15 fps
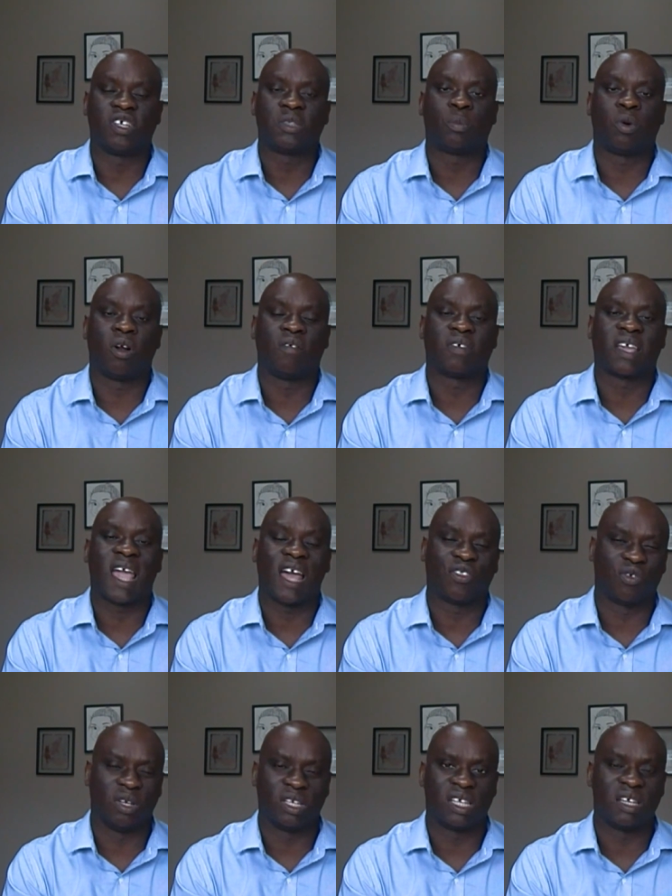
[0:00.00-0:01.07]
The first prof,
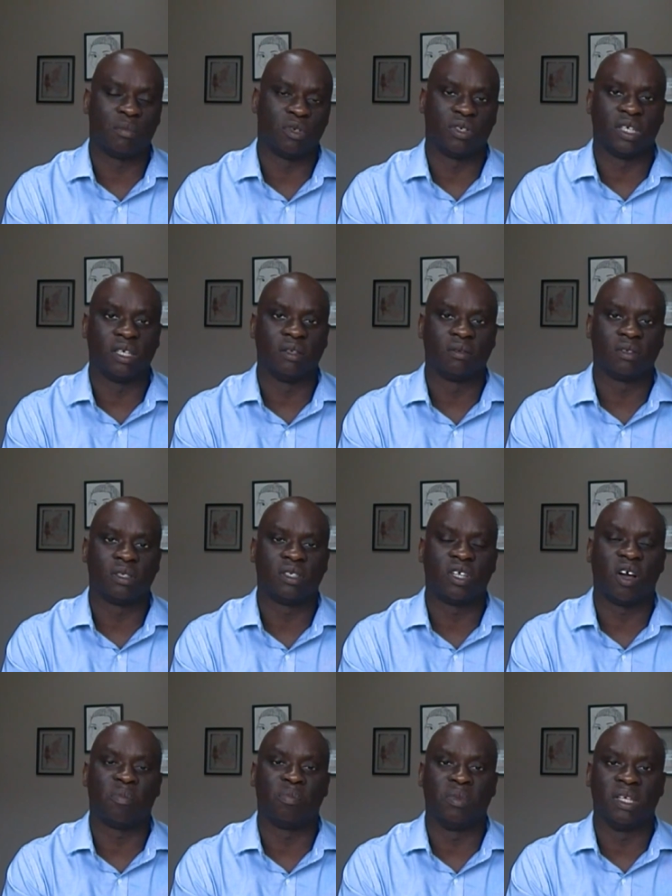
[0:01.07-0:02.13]
Catherine Kimmery,
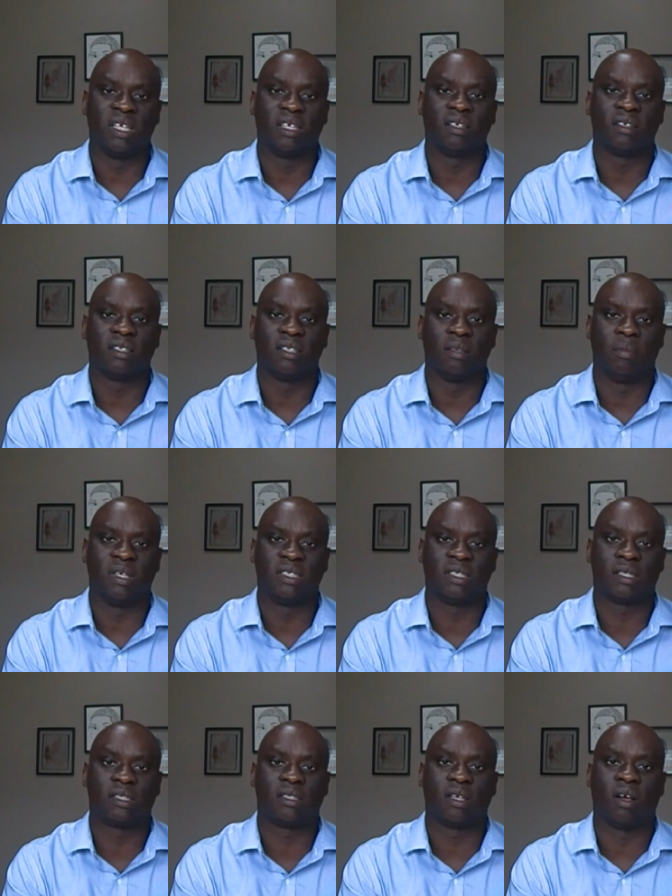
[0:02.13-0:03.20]
taught me the
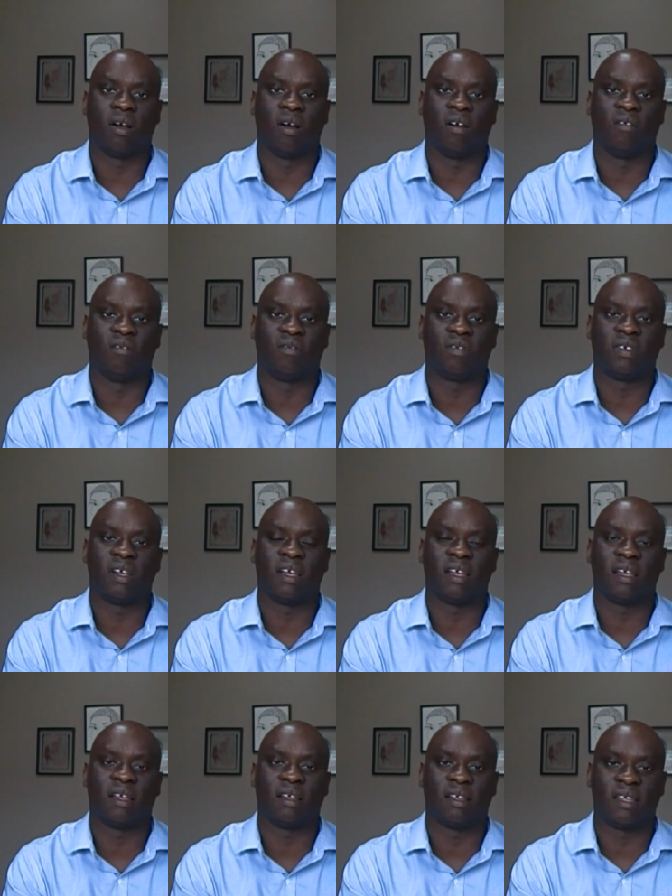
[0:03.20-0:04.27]
basics of
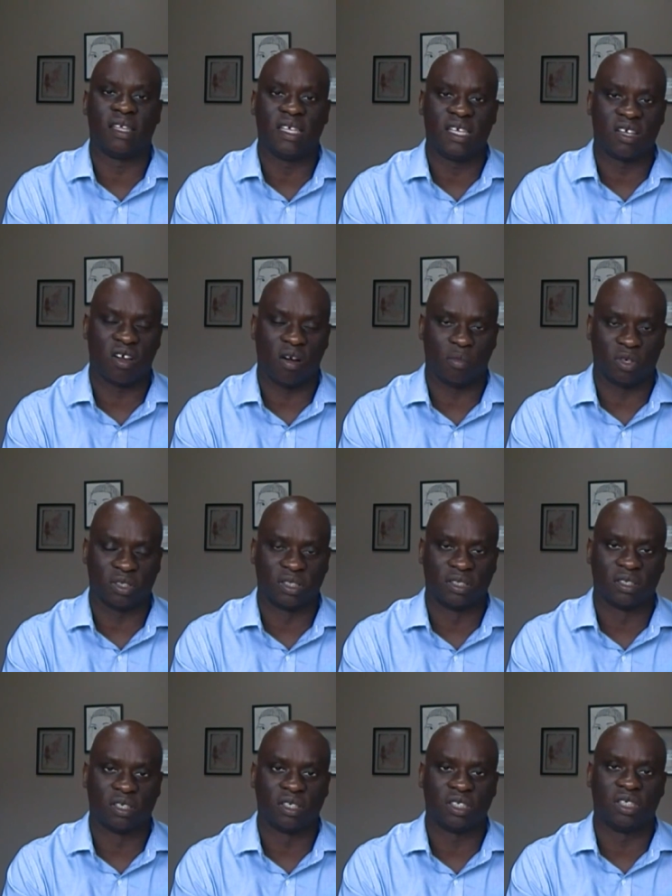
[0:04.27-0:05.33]

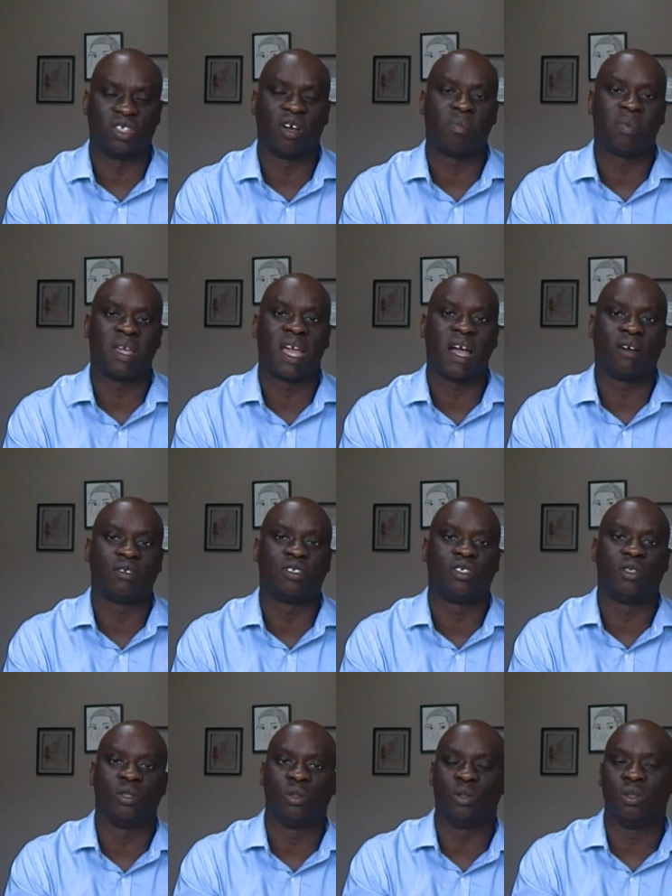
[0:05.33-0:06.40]
e-commerce. She taught me
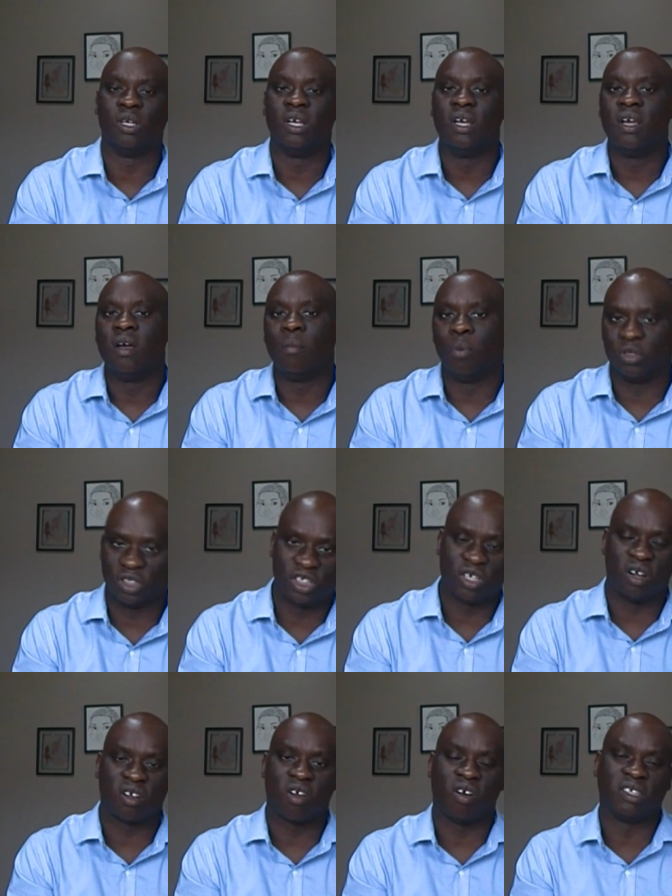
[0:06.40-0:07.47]
how to
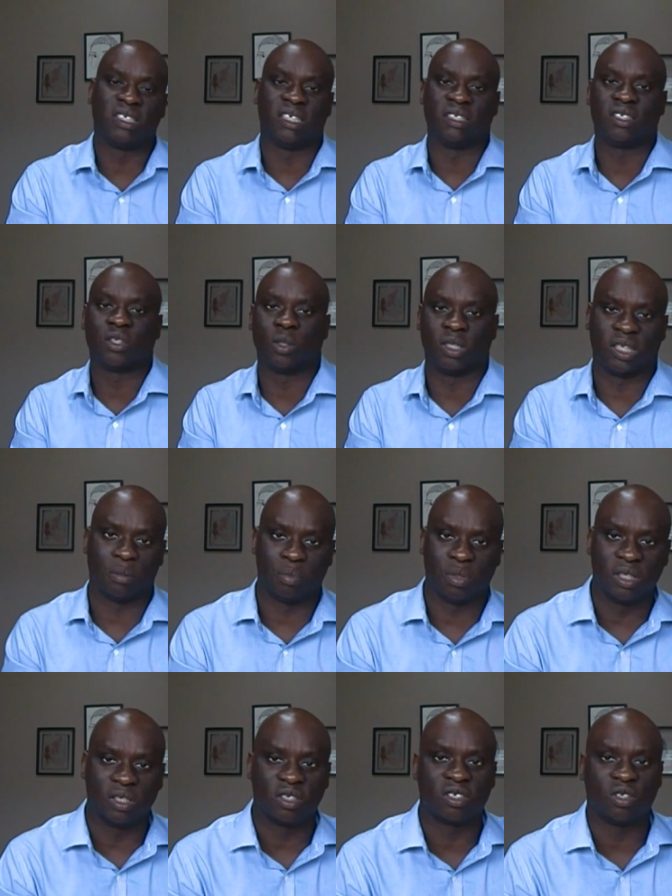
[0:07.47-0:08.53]
position content so it
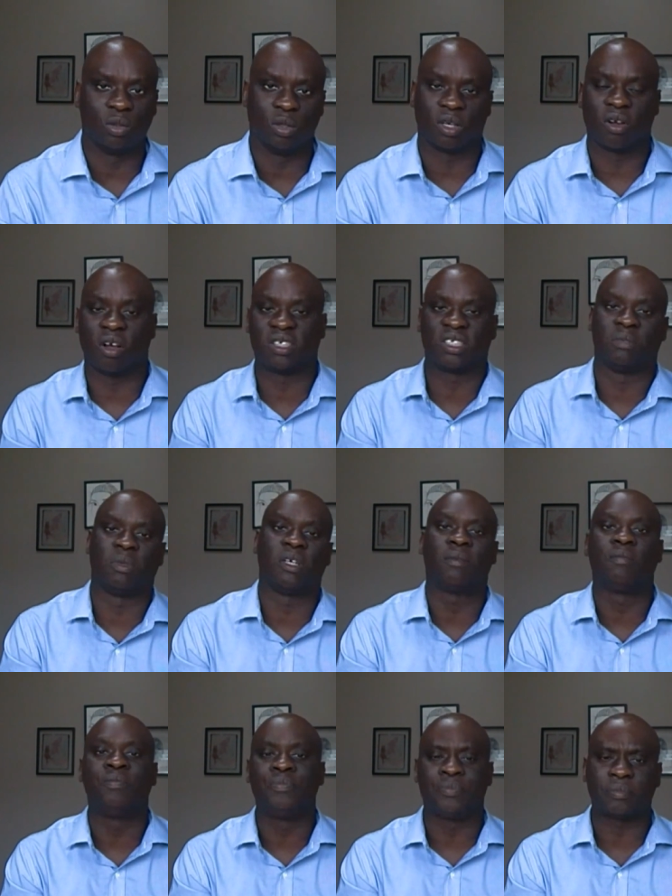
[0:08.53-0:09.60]
appeals to a
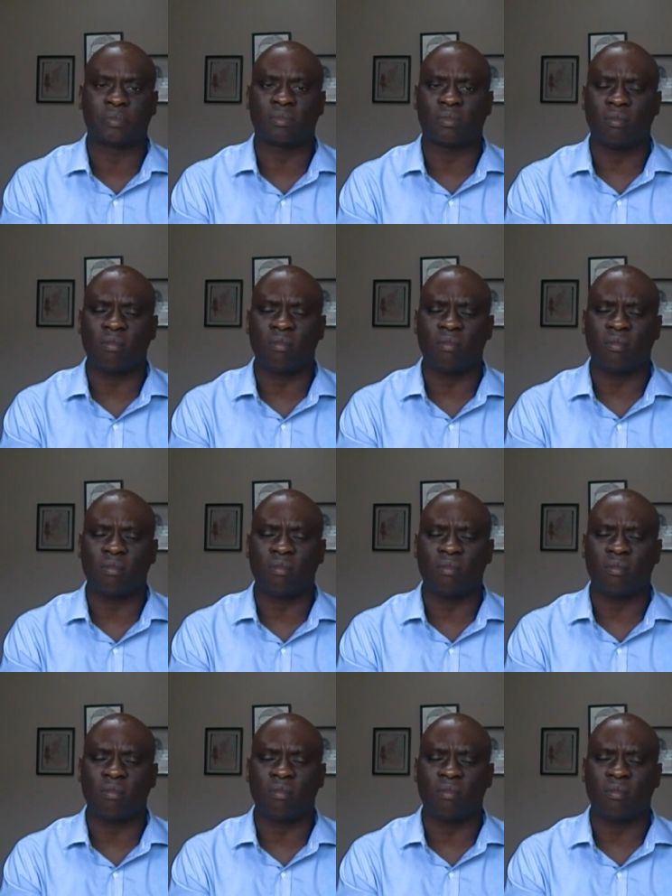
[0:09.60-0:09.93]
customer.